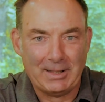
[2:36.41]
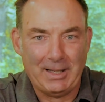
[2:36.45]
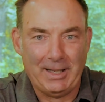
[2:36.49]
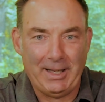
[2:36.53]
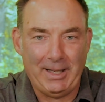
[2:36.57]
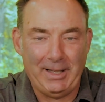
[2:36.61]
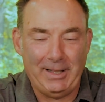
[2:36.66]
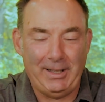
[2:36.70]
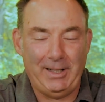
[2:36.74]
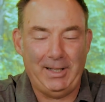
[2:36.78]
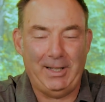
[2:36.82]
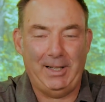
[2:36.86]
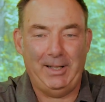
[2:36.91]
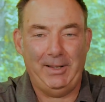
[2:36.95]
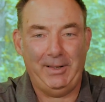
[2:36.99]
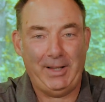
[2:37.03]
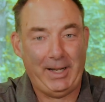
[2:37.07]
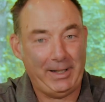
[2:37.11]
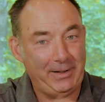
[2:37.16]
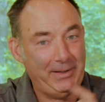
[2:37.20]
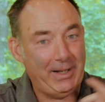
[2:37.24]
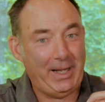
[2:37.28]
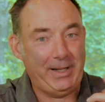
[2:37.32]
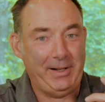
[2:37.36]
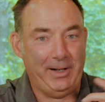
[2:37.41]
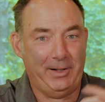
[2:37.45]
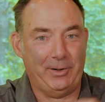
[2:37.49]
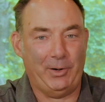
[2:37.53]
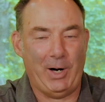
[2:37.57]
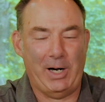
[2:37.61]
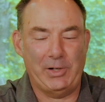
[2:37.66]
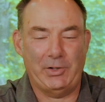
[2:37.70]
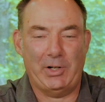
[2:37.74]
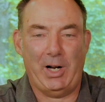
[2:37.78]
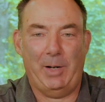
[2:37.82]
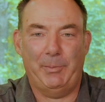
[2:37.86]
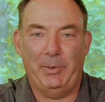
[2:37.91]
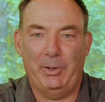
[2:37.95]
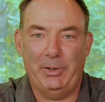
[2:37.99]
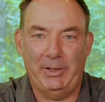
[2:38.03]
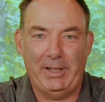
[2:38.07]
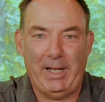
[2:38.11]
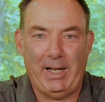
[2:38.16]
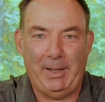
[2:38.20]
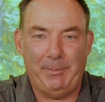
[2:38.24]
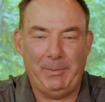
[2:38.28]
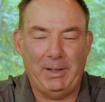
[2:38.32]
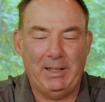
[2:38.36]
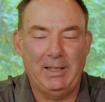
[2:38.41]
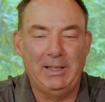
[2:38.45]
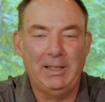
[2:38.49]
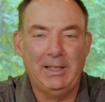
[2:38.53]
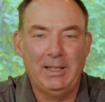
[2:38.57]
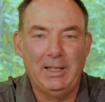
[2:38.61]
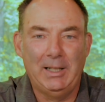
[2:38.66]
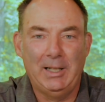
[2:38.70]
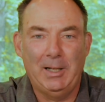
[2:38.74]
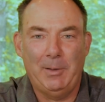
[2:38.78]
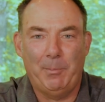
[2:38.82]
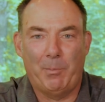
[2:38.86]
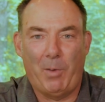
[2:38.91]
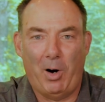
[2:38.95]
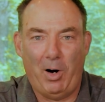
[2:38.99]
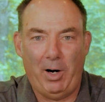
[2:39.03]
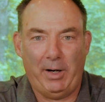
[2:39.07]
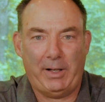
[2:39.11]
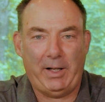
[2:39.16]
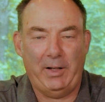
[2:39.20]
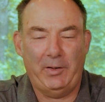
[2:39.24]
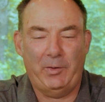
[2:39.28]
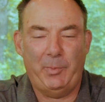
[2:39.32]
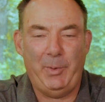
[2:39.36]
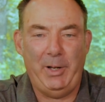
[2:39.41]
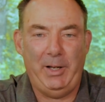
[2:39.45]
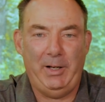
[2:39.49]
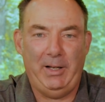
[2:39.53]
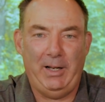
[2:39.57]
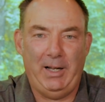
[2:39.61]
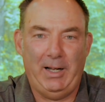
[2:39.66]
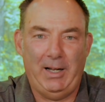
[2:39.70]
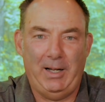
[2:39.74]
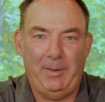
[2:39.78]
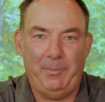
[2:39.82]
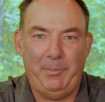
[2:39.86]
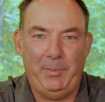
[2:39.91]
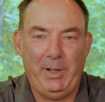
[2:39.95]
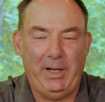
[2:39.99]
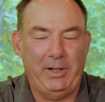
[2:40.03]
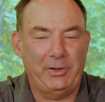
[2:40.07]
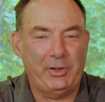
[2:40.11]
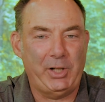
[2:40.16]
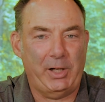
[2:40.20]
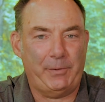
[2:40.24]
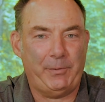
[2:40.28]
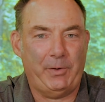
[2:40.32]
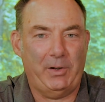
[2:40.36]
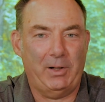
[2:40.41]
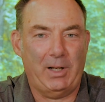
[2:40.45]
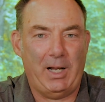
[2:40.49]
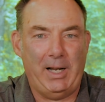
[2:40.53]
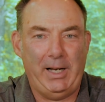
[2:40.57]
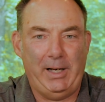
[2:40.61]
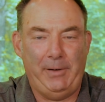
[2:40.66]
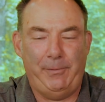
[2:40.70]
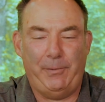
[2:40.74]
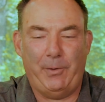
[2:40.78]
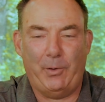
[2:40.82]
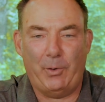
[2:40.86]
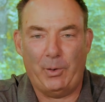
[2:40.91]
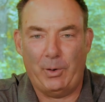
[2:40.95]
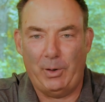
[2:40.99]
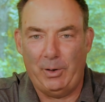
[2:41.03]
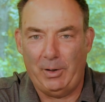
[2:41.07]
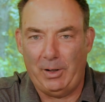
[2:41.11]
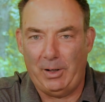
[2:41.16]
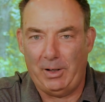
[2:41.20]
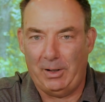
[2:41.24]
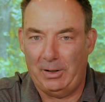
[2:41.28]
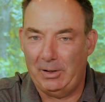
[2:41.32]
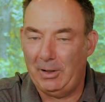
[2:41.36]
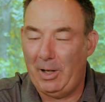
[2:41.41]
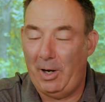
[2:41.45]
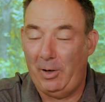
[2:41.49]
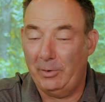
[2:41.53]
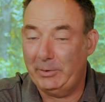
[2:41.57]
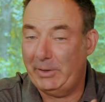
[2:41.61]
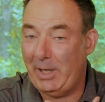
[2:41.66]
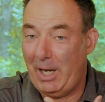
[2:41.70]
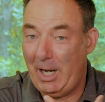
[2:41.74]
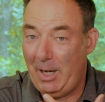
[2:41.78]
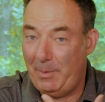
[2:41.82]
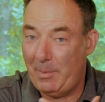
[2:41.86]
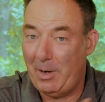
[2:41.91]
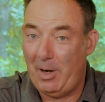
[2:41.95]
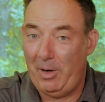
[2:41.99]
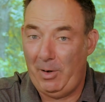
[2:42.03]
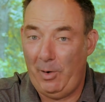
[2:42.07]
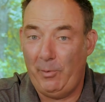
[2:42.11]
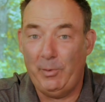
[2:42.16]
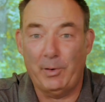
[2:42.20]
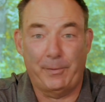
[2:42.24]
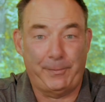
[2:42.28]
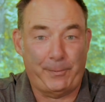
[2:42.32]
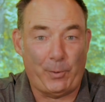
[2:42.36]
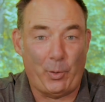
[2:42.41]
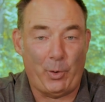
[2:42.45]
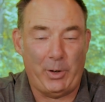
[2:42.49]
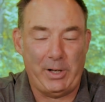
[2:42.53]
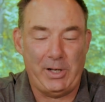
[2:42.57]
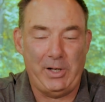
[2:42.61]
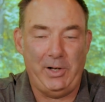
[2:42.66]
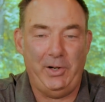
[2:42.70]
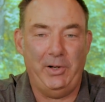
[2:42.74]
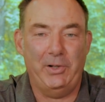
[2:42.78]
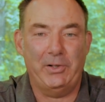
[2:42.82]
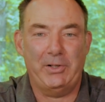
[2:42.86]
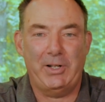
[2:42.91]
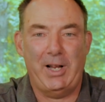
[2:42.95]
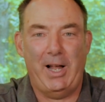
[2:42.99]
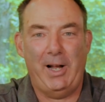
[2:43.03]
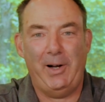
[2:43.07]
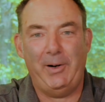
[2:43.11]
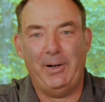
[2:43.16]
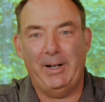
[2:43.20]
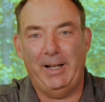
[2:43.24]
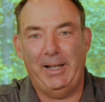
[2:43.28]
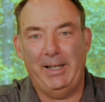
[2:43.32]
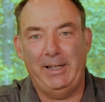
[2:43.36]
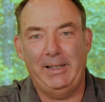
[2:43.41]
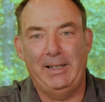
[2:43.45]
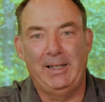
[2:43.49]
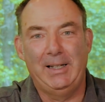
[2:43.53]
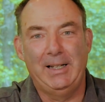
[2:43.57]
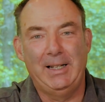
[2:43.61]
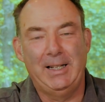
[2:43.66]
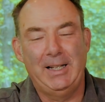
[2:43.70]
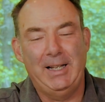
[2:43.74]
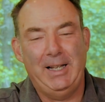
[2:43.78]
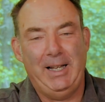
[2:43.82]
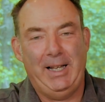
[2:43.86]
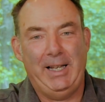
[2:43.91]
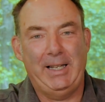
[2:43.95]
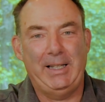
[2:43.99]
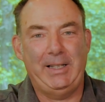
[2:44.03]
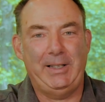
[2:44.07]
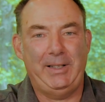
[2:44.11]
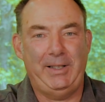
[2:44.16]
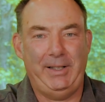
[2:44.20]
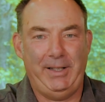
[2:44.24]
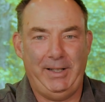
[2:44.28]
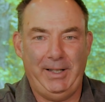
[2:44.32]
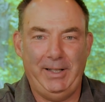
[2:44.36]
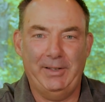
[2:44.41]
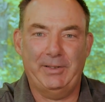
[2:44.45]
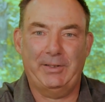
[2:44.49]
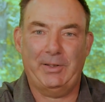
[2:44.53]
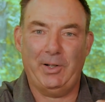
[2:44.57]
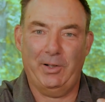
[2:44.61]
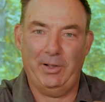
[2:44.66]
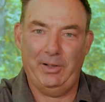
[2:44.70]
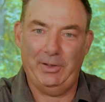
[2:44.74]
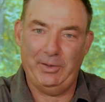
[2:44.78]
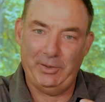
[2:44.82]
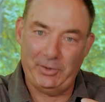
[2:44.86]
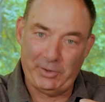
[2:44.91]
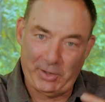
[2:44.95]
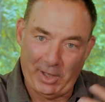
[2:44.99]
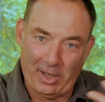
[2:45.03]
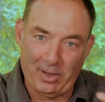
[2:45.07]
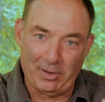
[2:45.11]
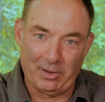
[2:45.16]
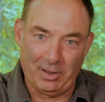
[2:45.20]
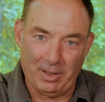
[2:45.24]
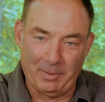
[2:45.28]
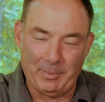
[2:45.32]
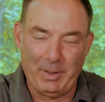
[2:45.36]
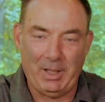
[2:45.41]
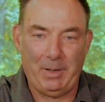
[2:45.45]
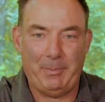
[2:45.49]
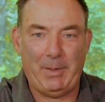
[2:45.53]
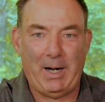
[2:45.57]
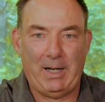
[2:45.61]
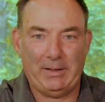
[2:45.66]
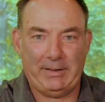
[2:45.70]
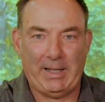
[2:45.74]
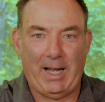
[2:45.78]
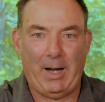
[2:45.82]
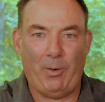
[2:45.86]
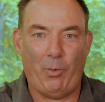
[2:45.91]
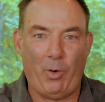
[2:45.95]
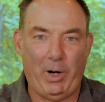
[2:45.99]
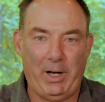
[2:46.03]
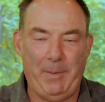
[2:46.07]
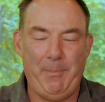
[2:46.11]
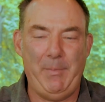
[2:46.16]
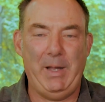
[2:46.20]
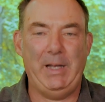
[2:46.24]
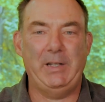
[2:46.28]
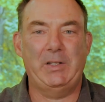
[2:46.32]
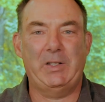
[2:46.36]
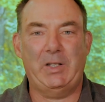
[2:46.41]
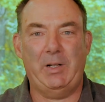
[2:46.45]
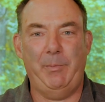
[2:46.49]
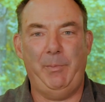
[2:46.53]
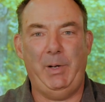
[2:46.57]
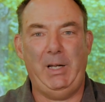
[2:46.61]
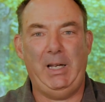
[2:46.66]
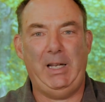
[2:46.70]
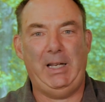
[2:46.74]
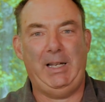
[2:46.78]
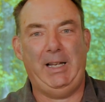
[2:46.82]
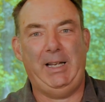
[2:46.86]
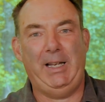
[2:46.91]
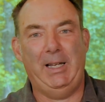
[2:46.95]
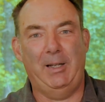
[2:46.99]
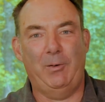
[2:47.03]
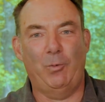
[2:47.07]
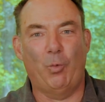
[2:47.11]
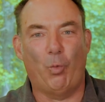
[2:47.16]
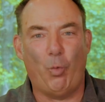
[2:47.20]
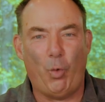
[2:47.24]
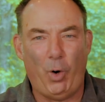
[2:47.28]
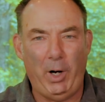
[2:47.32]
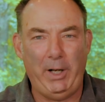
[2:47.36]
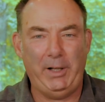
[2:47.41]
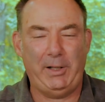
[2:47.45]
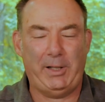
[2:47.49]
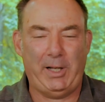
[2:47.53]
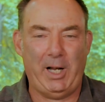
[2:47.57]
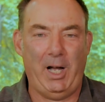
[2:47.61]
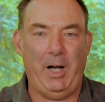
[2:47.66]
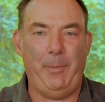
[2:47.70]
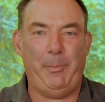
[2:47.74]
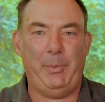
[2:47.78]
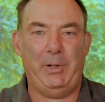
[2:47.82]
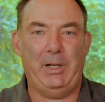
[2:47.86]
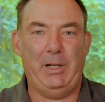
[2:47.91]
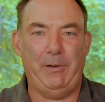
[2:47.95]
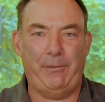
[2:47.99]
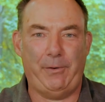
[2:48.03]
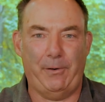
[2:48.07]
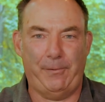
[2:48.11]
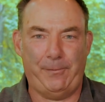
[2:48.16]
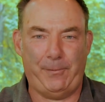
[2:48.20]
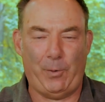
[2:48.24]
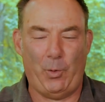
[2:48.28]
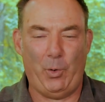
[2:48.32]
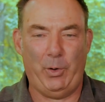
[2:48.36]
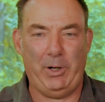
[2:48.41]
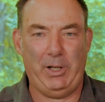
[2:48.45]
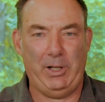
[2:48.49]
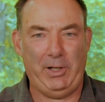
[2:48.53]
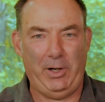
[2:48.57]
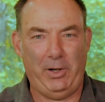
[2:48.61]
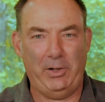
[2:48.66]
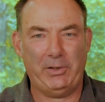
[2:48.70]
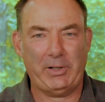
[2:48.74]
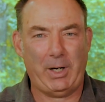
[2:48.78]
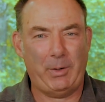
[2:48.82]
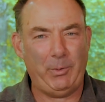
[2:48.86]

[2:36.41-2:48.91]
And they did a great job doing that. But Mark has been at Chick-fil-A for a long time, over 40 years now, and he is going to share a little bit about that, what it means to be in one company for 40 years.